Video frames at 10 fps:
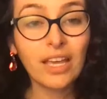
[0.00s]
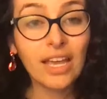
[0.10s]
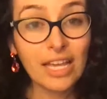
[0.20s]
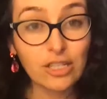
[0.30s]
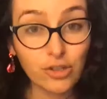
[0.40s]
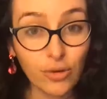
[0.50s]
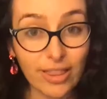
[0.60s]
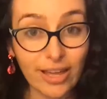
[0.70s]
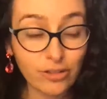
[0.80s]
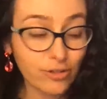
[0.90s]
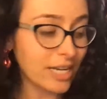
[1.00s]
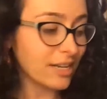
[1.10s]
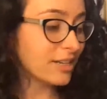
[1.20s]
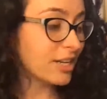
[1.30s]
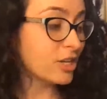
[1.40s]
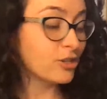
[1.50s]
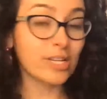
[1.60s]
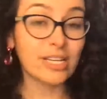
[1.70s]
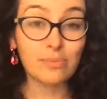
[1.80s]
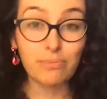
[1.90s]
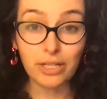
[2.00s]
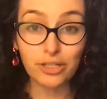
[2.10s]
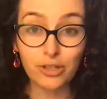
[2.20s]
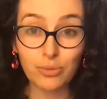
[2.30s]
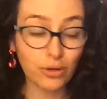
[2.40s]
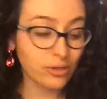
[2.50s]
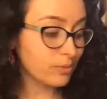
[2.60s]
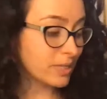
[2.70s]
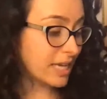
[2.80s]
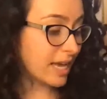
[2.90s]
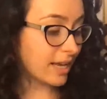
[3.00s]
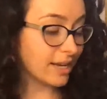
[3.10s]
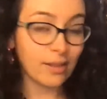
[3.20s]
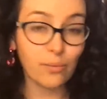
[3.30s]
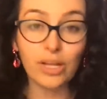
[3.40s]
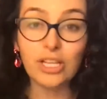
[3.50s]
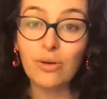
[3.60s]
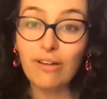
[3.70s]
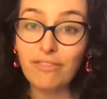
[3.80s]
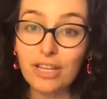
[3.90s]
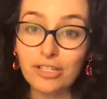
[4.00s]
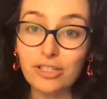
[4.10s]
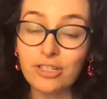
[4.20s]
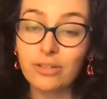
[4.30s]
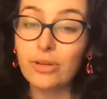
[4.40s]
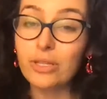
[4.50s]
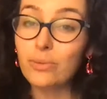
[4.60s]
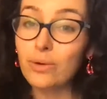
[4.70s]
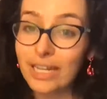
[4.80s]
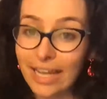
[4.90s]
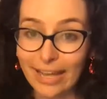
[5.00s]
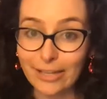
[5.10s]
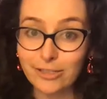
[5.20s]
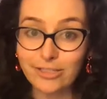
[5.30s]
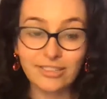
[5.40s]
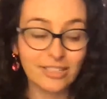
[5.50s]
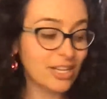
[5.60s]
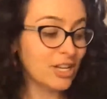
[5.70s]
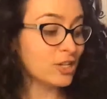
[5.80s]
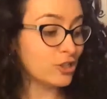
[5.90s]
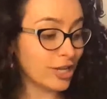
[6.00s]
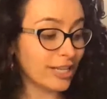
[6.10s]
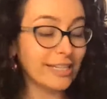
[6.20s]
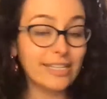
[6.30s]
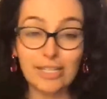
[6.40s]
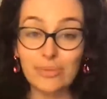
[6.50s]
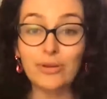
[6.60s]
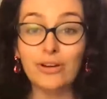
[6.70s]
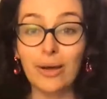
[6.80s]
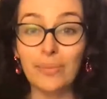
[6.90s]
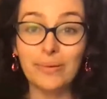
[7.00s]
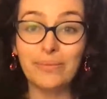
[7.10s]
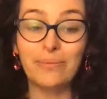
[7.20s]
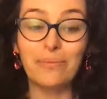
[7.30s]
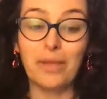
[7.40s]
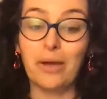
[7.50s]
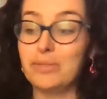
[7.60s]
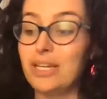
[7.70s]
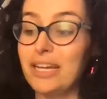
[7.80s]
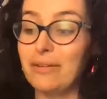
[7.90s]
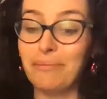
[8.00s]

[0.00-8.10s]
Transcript: Enjoy that drink. Drink as much as you possibly can, and then when you are finished, with one hand, gently tip your cup upside down.